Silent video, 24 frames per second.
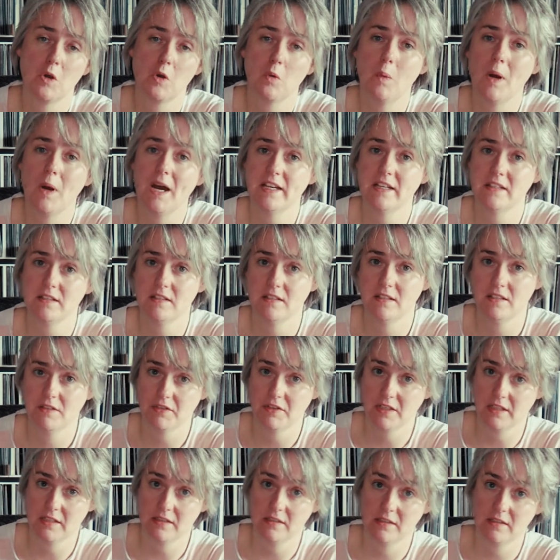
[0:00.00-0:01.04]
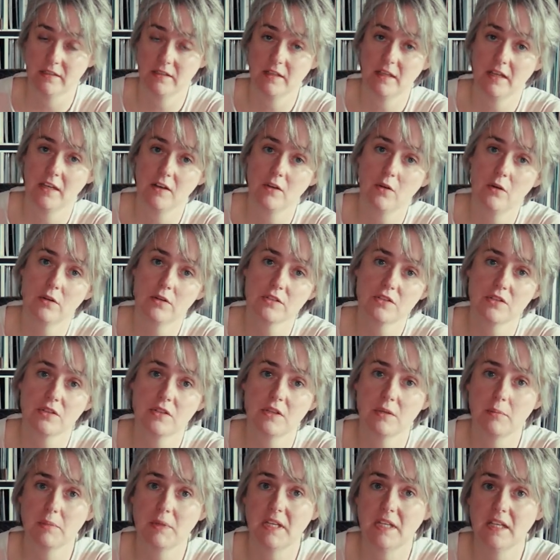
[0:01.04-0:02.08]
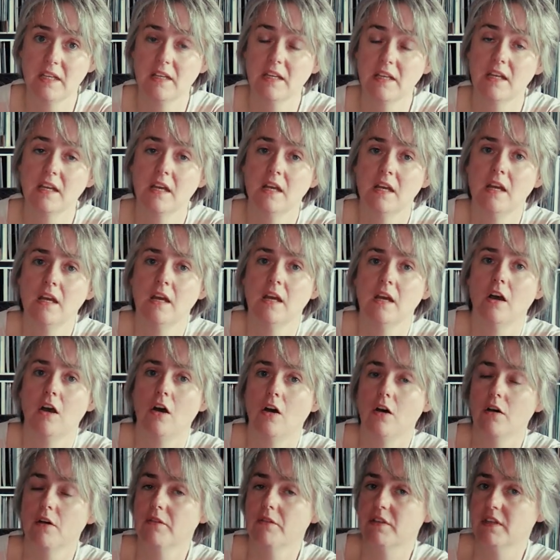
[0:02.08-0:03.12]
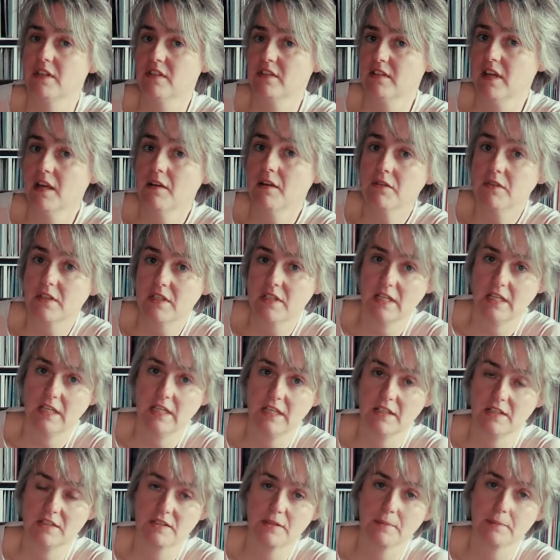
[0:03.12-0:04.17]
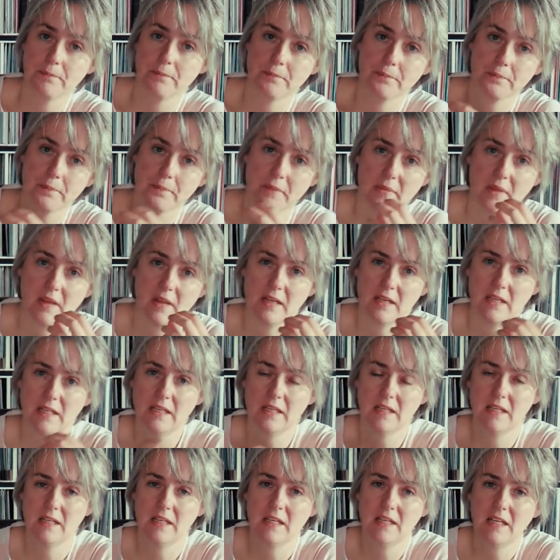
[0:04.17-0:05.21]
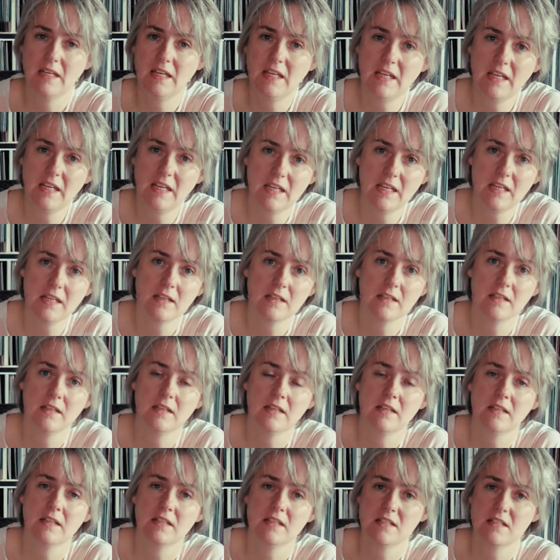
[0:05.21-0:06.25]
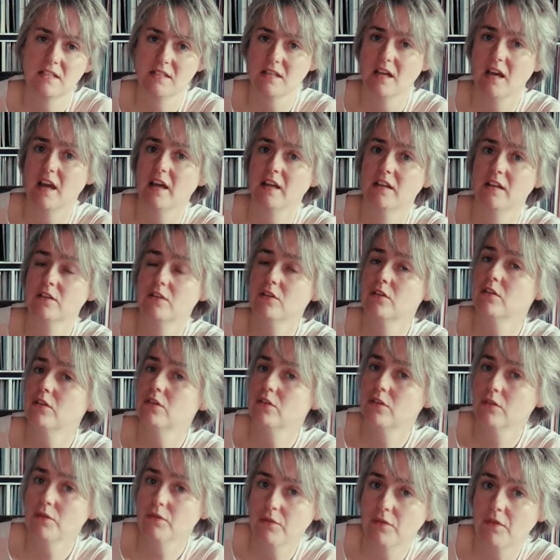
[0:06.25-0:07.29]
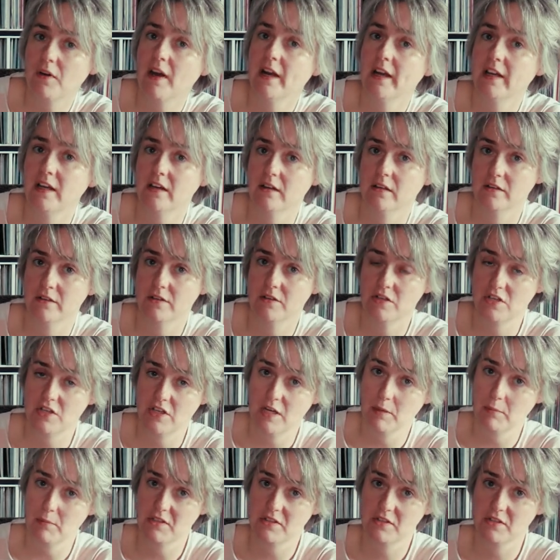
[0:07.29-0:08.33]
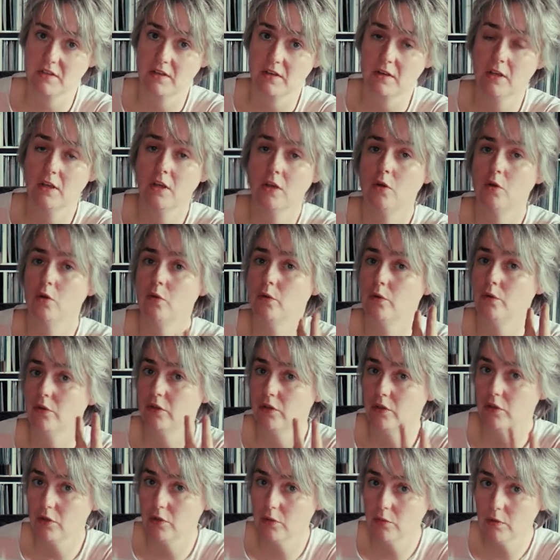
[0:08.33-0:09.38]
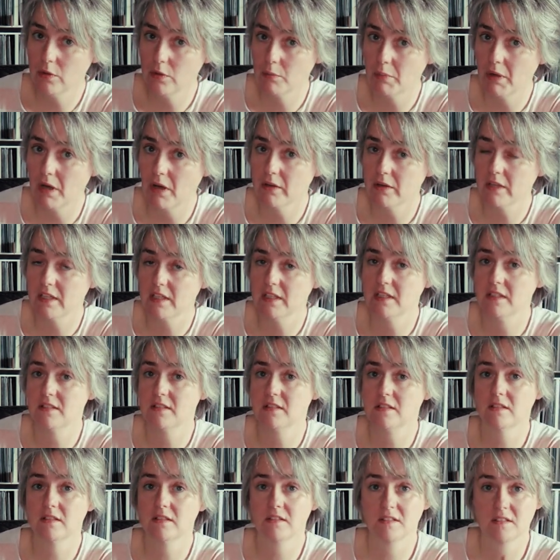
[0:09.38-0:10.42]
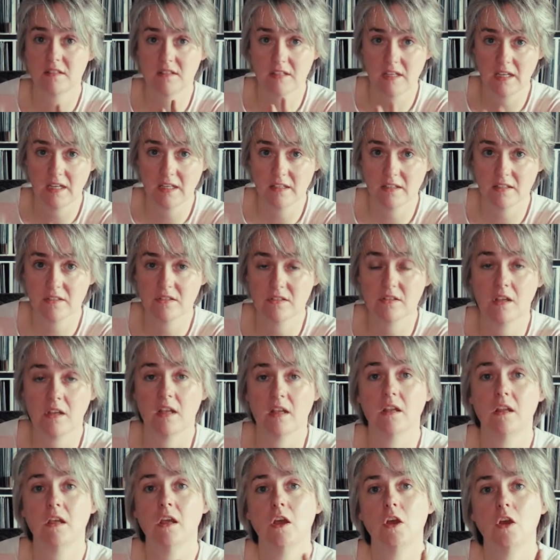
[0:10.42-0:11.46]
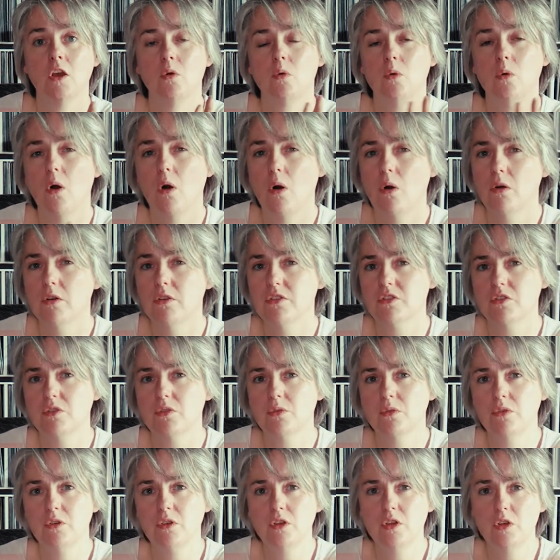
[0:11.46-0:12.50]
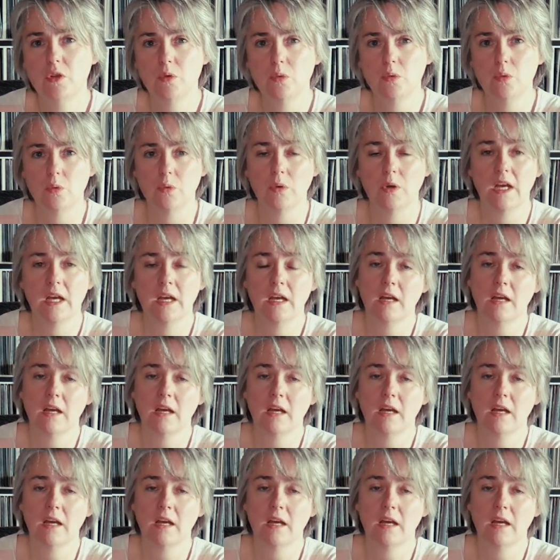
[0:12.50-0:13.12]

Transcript: quite difficult. And also in the beginning of the 70s, he decided to fire Jameson, who knew about his sickness and who also knew,